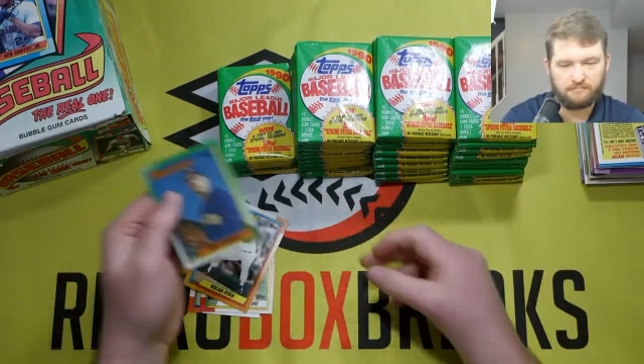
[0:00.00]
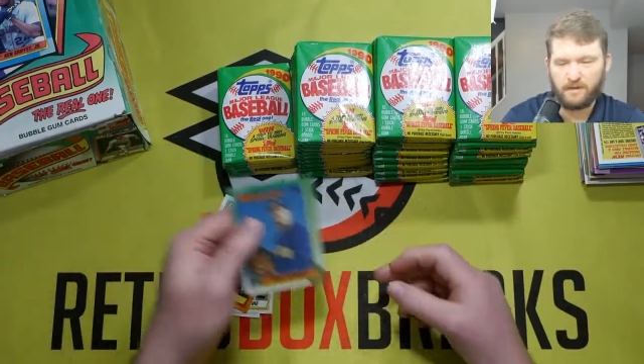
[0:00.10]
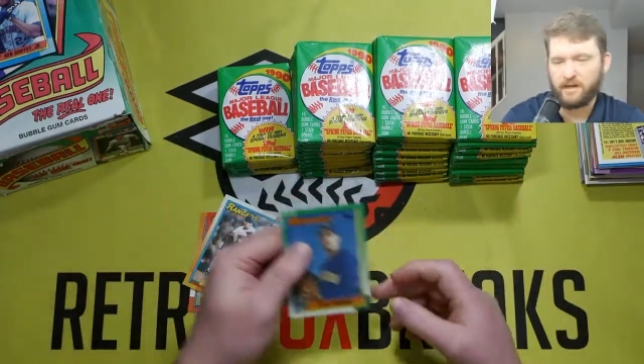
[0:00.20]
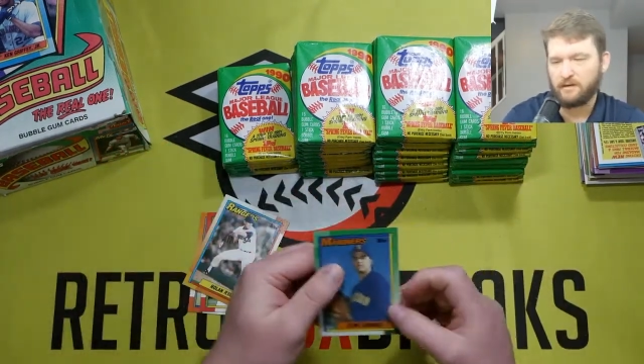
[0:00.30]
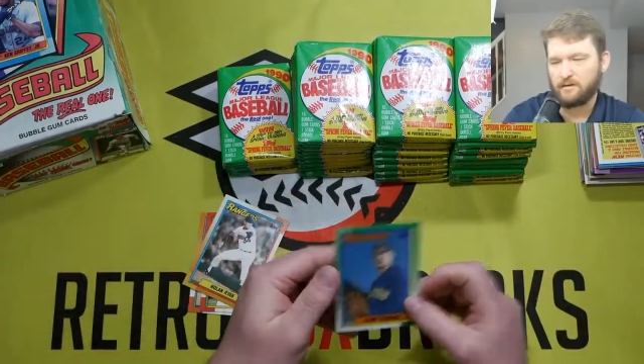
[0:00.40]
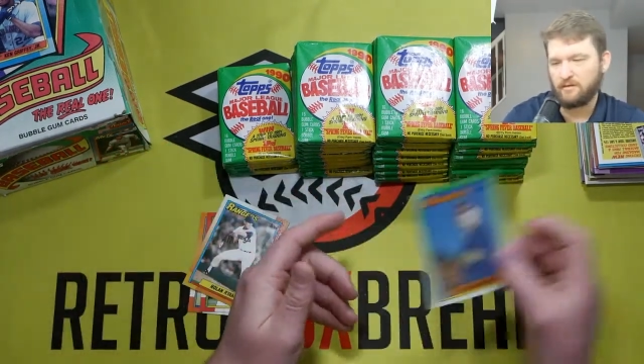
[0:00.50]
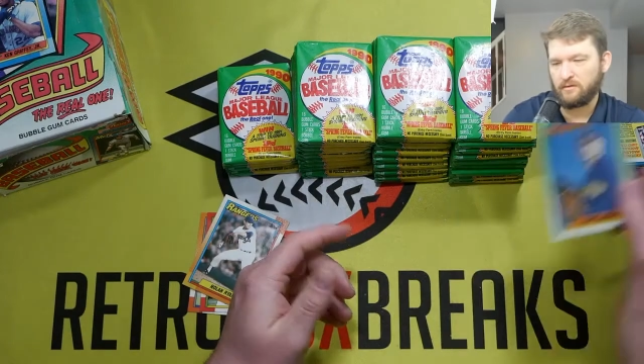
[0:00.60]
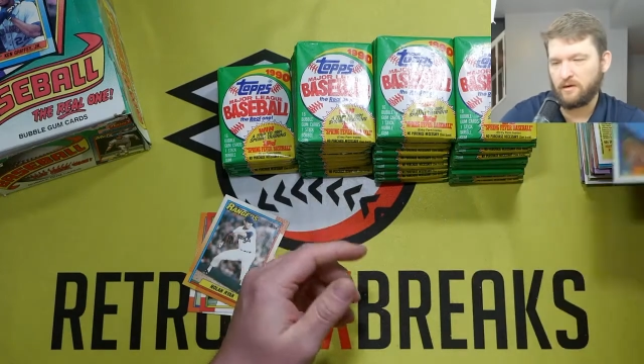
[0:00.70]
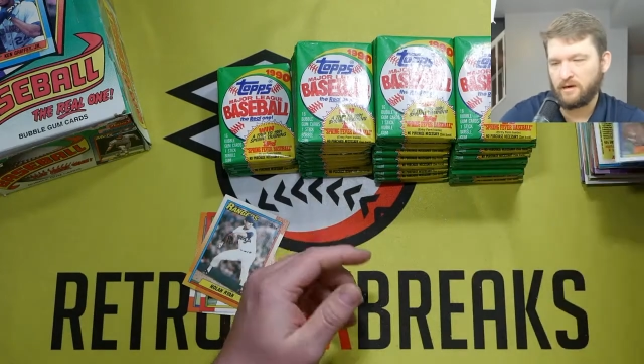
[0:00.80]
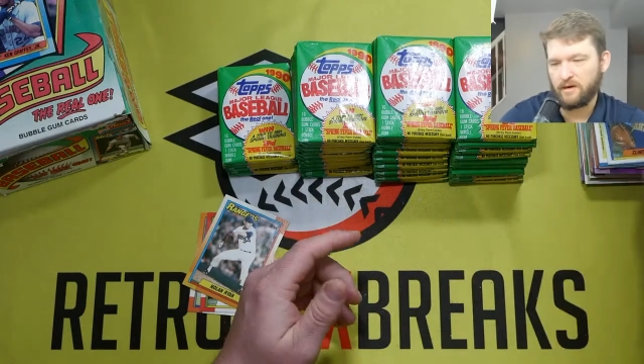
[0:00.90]
like
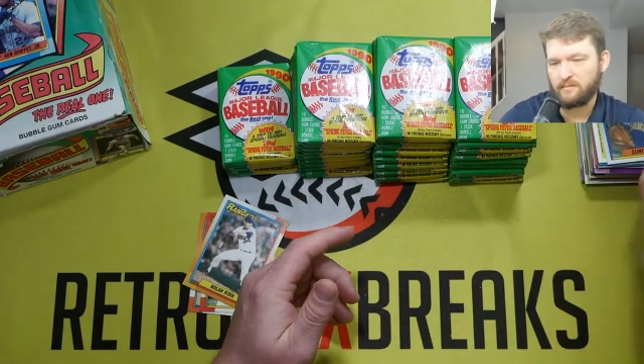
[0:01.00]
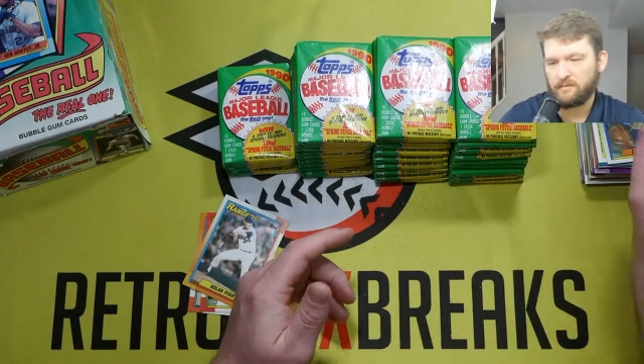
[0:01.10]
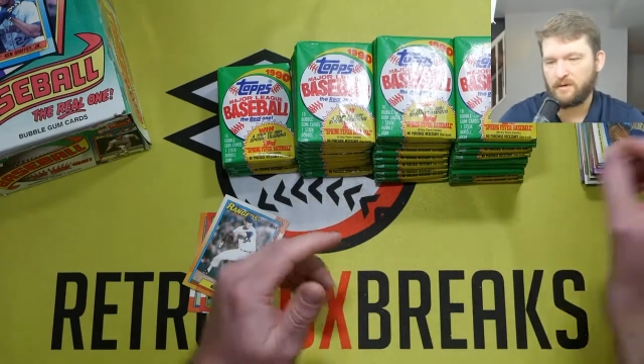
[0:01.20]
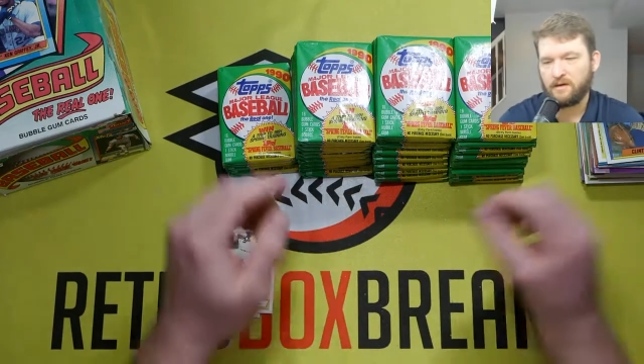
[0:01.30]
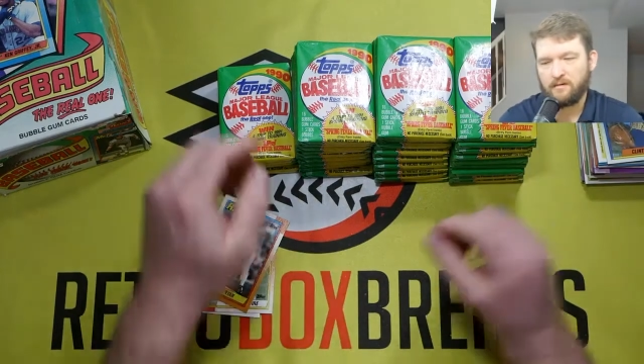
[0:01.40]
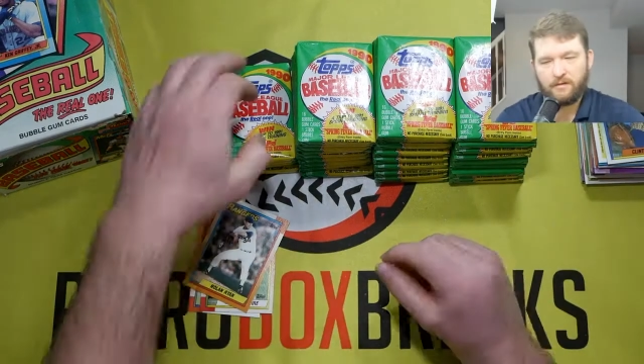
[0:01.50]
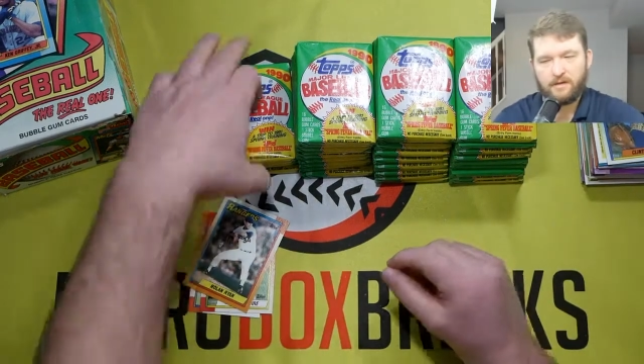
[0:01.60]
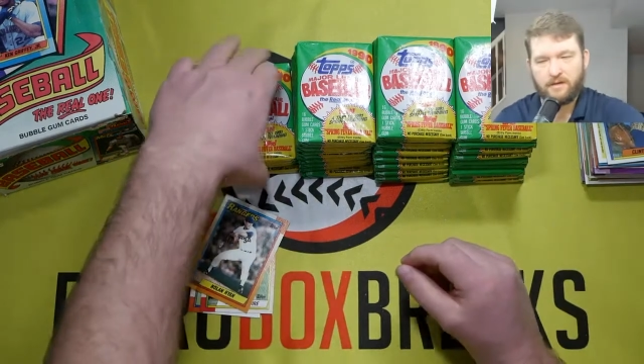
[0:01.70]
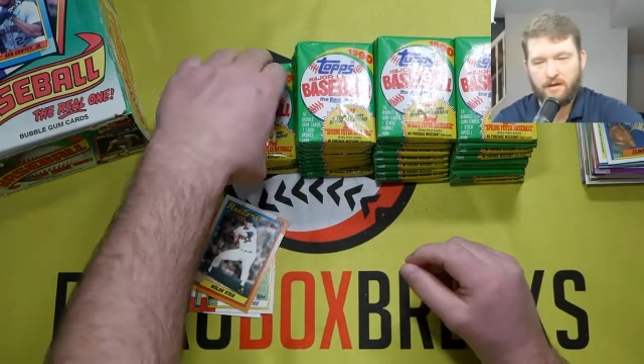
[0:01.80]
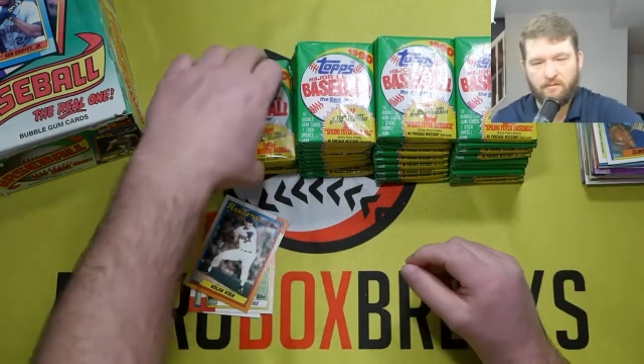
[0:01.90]
Nolan Ryan. I don't
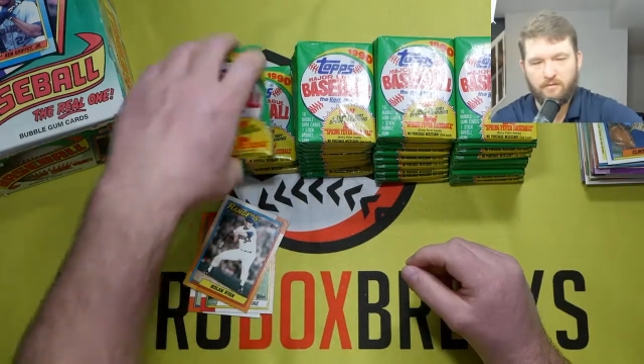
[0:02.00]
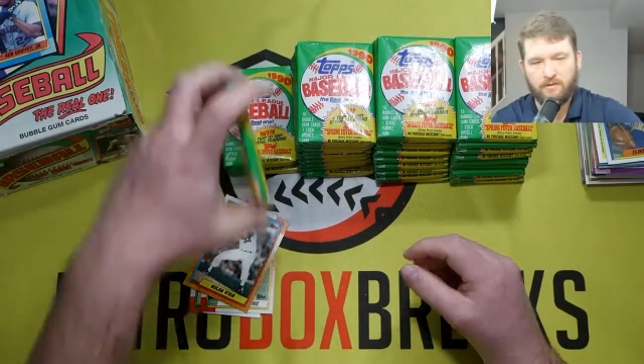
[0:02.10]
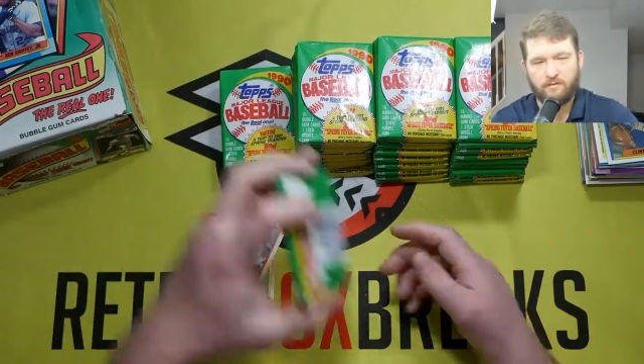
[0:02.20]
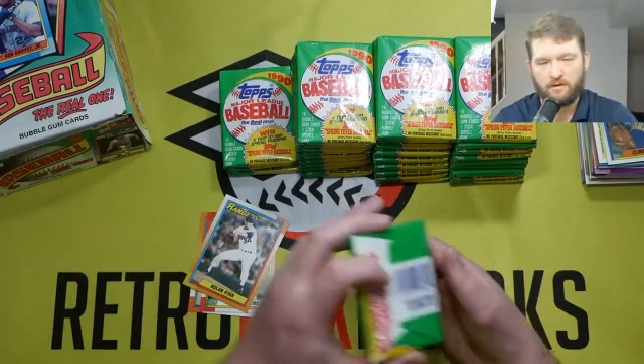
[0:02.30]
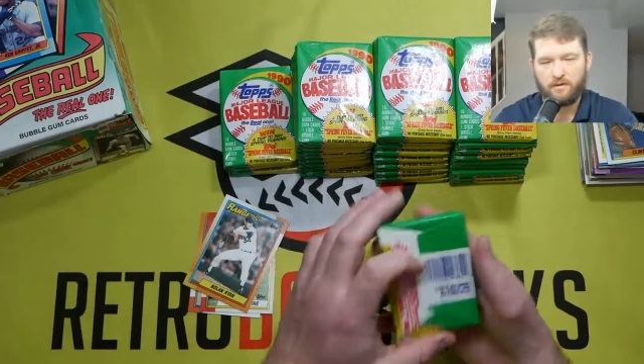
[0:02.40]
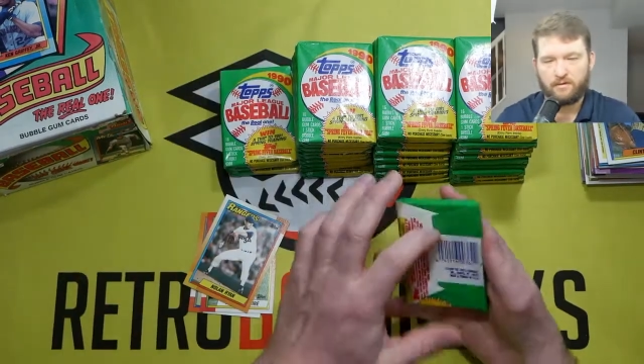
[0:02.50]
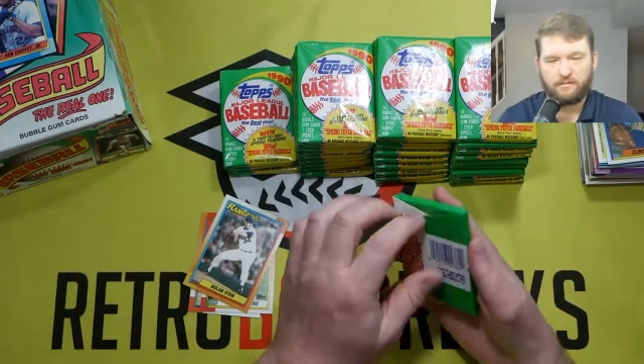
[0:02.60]
really care what they're worth.